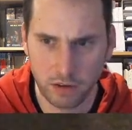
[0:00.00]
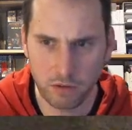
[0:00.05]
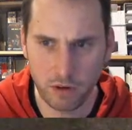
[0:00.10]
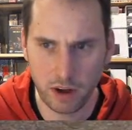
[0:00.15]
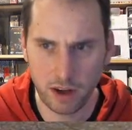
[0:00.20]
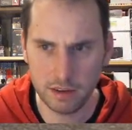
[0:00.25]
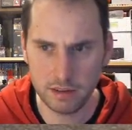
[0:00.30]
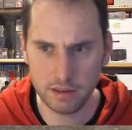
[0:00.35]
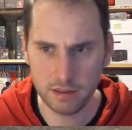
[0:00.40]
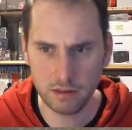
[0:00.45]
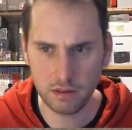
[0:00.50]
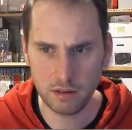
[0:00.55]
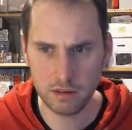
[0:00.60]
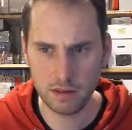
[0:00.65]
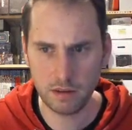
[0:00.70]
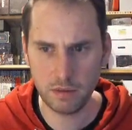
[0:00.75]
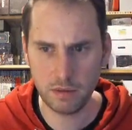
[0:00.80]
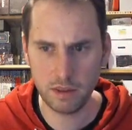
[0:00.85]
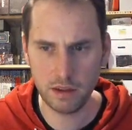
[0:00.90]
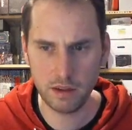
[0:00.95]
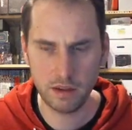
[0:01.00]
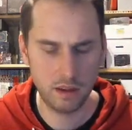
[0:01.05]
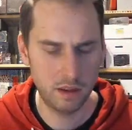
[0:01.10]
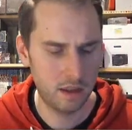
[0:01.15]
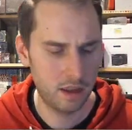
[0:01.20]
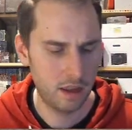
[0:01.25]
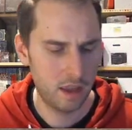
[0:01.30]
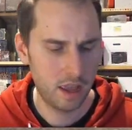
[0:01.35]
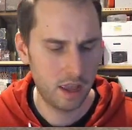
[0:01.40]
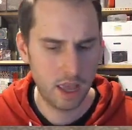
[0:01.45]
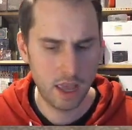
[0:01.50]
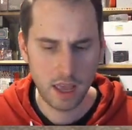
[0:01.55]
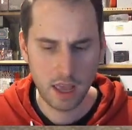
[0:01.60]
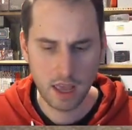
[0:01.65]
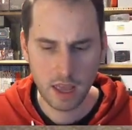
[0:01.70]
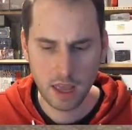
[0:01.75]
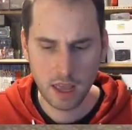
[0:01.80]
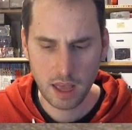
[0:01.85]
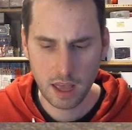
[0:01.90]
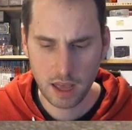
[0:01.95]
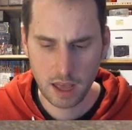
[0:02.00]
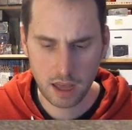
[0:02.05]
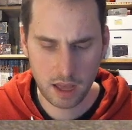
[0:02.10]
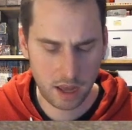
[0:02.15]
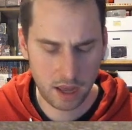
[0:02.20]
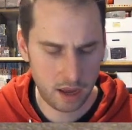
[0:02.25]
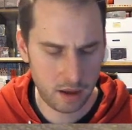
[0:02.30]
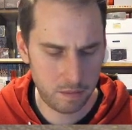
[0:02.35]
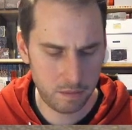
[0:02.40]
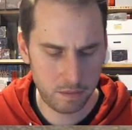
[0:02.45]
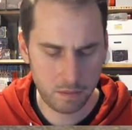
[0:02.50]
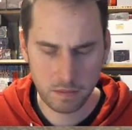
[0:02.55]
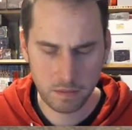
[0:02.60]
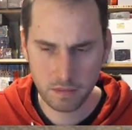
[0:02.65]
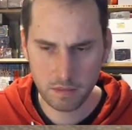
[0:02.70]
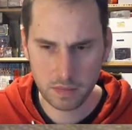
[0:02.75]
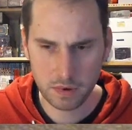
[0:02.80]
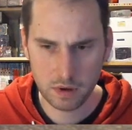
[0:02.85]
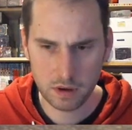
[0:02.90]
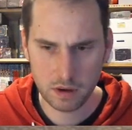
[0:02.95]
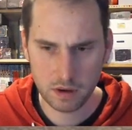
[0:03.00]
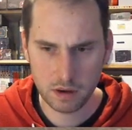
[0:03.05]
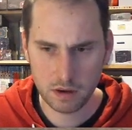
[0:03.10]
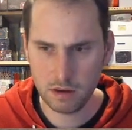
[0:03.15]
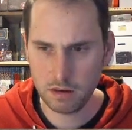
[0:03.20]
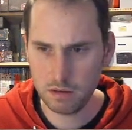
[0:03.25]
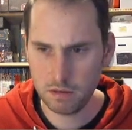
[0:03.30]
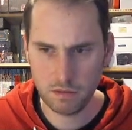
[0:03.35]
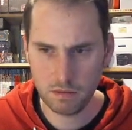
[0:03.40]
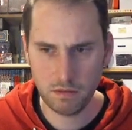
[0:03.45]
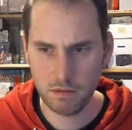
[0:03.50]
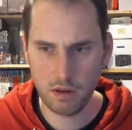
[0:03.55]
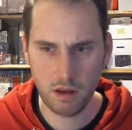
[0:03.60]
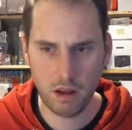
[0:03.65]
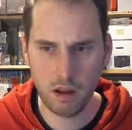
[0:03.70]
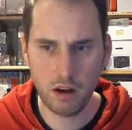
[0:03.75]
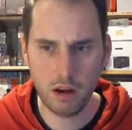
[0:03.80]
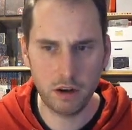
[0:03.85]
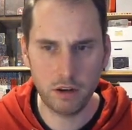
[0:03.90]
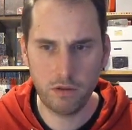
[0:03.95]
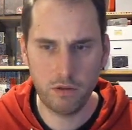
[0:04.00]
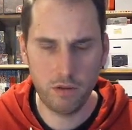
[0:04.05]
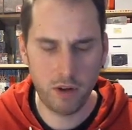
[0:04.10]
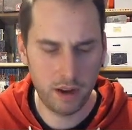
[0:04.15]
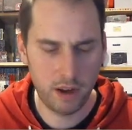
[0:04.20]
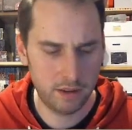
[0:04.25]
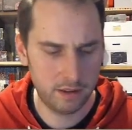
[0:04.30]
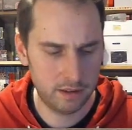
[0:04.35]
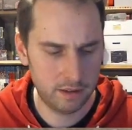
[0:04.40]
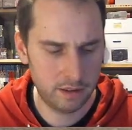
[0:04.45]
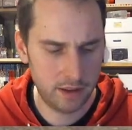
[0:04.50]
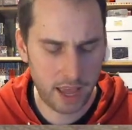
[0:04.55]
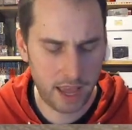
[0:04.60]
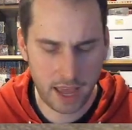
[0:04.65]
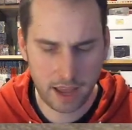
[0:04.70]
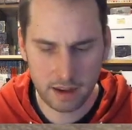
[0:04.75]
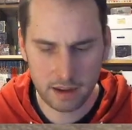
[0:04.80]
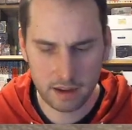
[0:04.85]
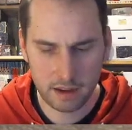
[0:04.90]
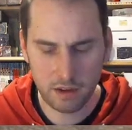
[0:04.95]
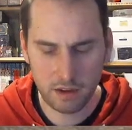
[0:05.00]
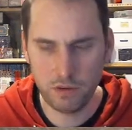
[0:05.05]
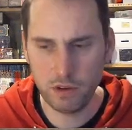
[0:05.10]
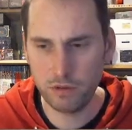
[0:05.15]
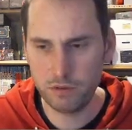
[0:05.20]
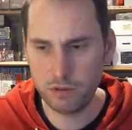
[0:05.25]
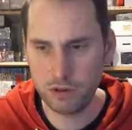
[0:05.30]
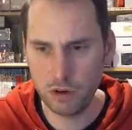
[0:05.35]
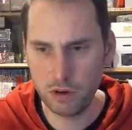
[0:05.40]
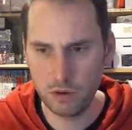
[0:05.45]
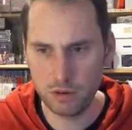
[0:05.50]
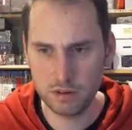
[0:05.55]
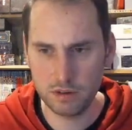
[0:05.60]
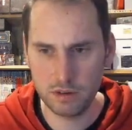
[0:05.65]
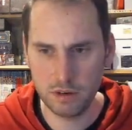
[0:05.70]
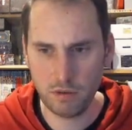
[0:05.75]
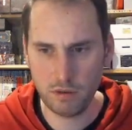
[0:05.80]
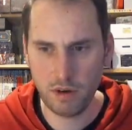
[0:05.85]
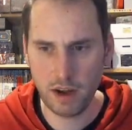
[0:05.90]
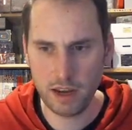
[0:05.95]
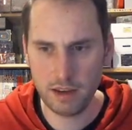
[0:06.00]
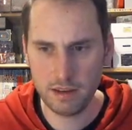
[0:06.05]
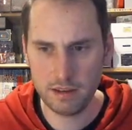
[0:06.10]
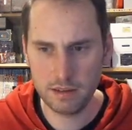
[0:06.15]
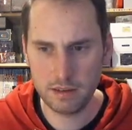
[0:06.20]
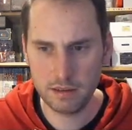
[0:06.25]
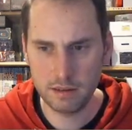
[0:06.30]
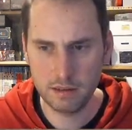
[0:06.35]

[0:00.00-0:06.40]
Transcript: races or something. A lot of races. And if you have chosen a race,